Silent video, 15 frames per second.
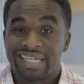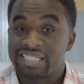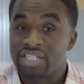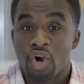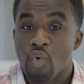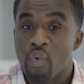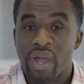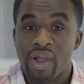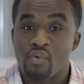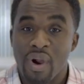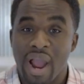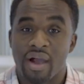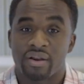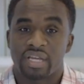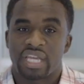There's no way
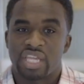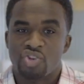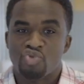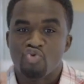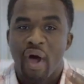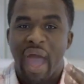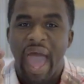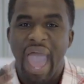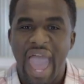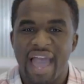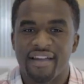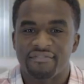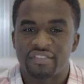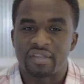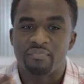around it. You
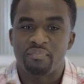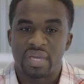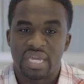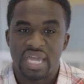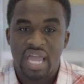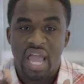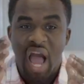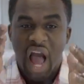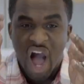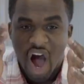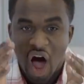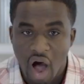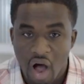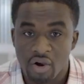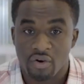have to be
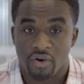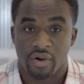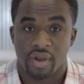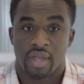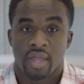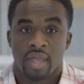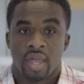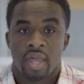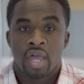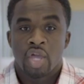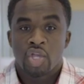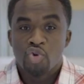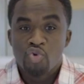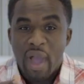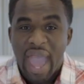hungry.
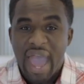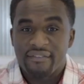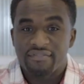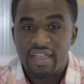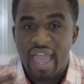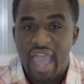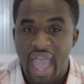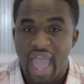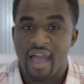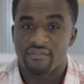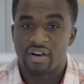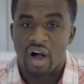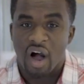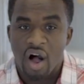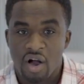You have to have
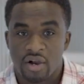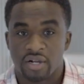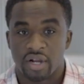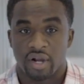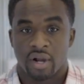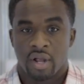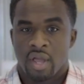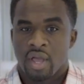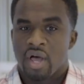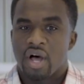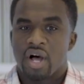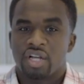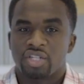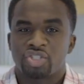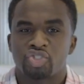a hunger,
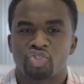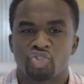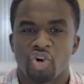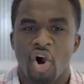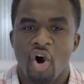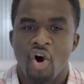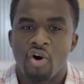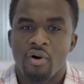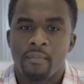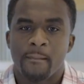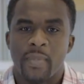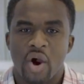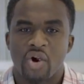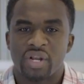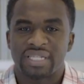a strong
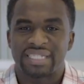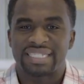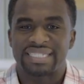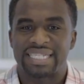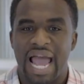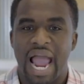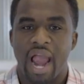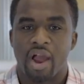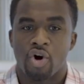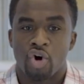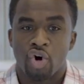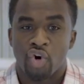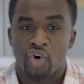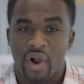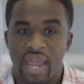burning desire
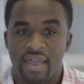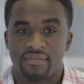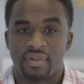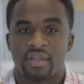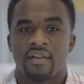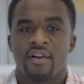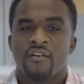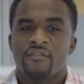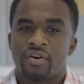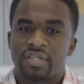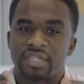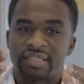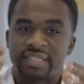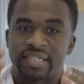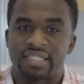or craving for
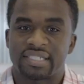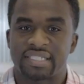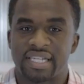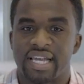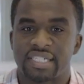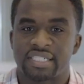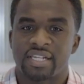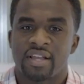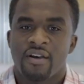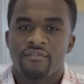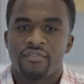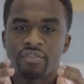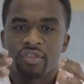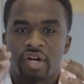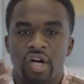the success,
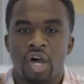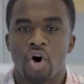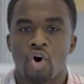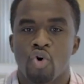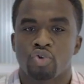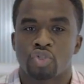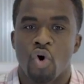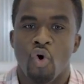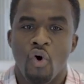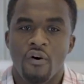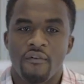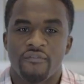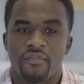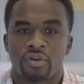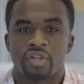for the goals,
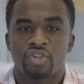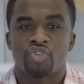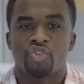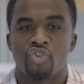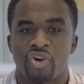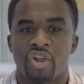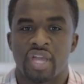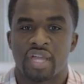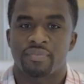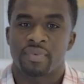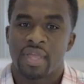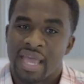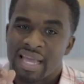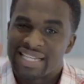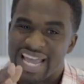or for the
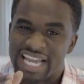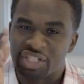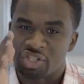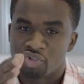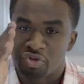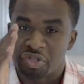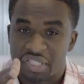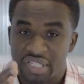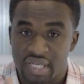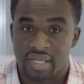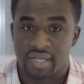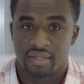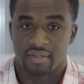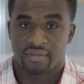dream that you see.